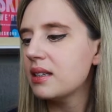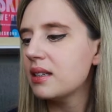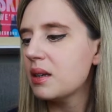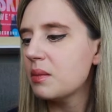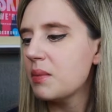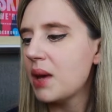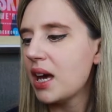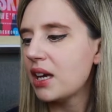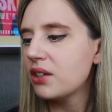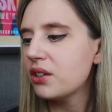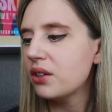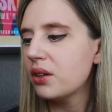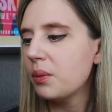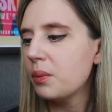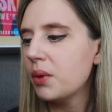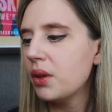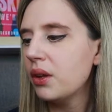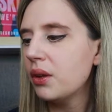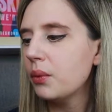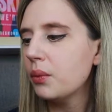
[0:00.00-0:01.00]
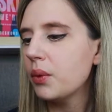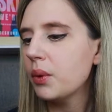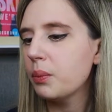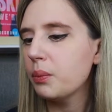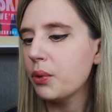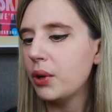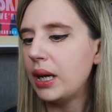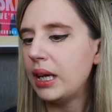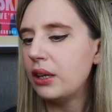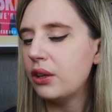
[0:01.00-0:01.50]
imaginable will
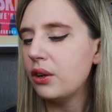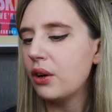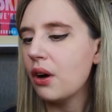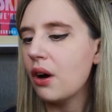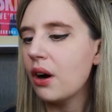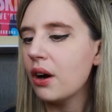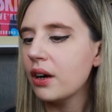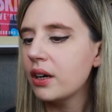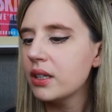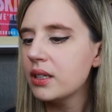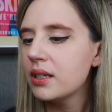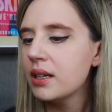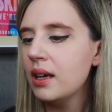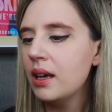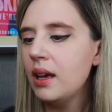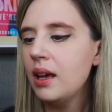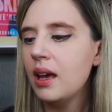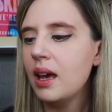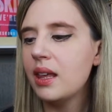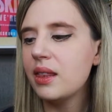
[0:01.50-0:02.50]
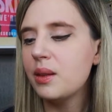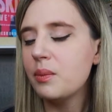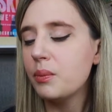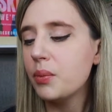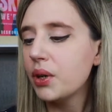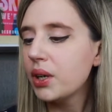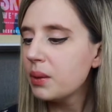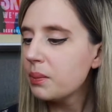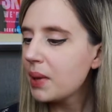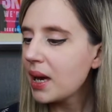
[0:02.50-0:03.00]
break your heart and then
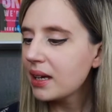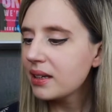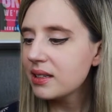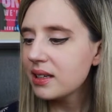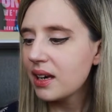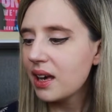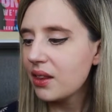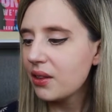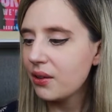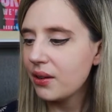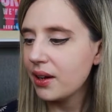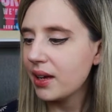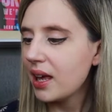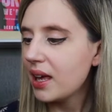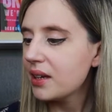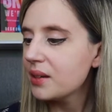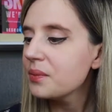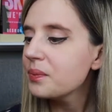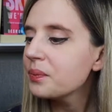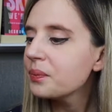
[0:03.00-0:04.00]
put it back together again.